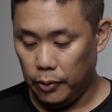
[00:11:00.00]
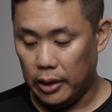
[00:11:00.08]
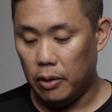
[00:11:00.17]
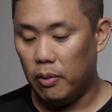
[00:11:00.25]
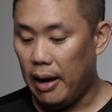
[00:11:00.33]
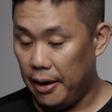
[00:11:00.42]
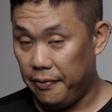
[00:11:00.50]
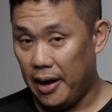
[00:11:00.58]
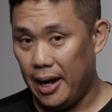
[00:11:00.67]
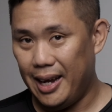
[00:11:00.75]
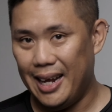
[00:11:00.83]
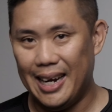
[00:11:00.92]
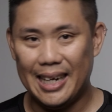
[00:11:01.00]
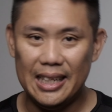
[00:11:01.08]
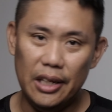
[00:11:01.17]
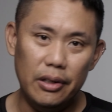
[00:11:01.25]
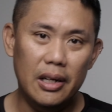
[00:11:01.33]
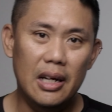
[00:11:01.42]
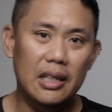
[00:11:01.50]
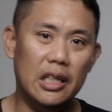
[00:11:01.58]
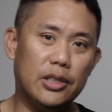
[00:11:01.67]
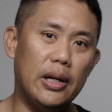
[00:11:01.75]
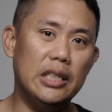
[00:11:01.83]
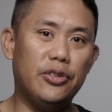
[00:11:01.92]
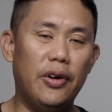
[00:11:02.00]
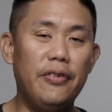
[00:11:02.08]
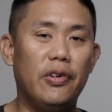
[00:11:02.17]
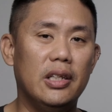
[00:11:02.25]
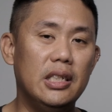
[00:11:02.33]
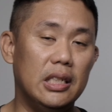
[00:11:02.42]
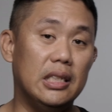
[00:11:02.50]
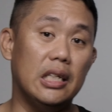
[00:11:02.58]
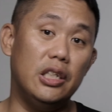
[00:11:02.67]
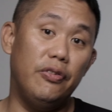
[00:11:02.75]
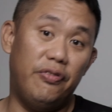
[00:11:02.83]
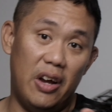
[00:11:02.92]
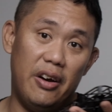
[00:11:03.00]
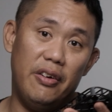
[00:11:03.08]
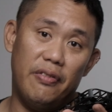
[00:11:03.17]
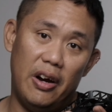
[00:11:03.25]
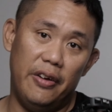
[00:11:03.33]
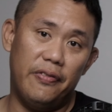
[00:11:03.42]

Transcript: with the Wi-Fi, and I can tell you the transferring for this is actually very, very